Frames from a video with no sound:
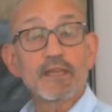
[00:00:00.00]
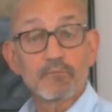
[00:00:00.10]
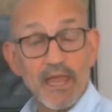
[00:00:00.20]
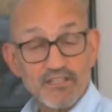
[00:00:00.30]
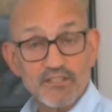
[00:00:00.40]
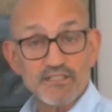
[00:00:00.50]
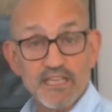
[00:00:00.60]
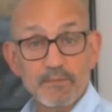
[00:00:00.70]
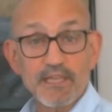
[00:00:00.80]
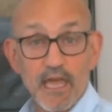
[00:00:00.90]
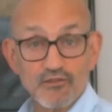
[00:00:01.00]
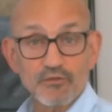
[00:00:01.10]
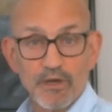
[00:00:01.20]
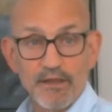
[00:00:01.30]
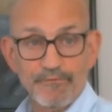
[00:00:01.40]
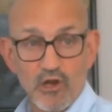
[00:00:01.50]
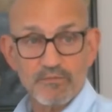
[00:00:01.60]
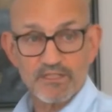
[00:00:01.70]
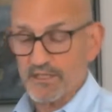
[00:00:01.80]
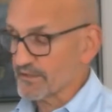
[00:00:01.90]
patients need to be counseled by a
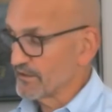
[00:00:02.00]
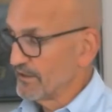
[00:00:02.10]
pharmacist.